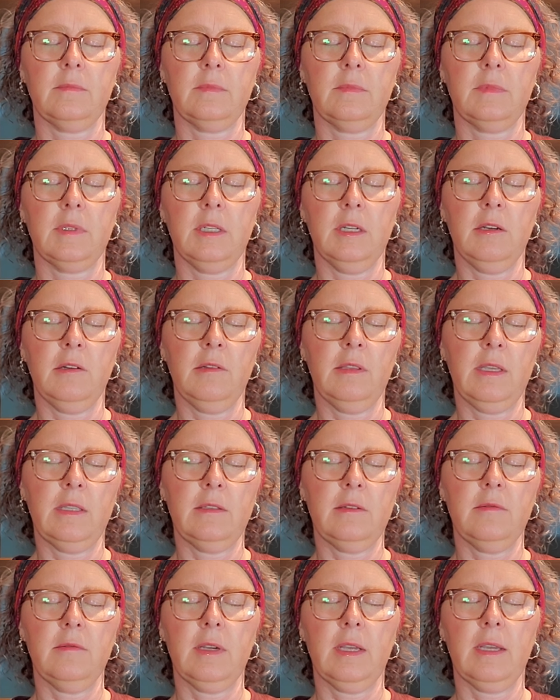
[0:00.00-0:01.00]
And all
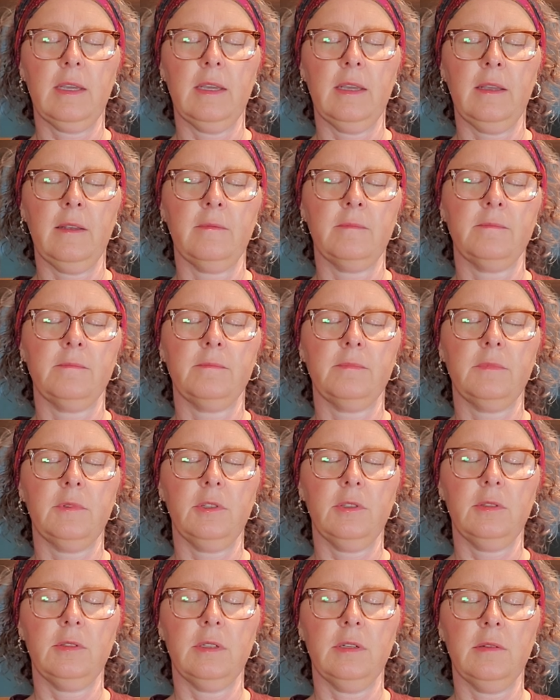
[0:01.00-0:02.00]
that's okay.
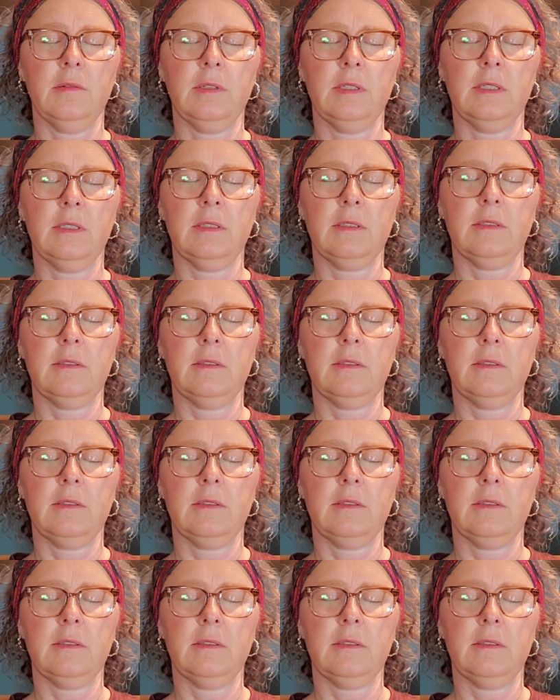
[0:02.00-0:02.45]
Just notice.